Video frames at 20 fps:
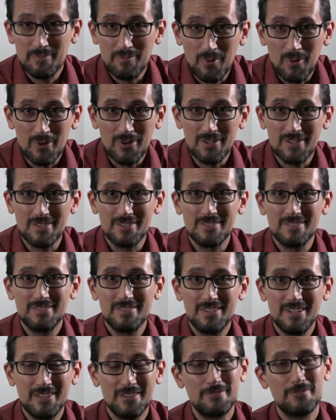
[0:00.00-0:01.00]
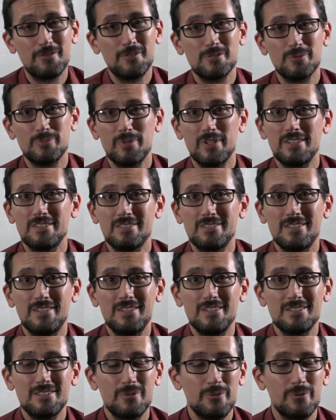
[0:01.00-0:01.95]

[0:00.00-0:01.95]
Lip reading: important in the first place?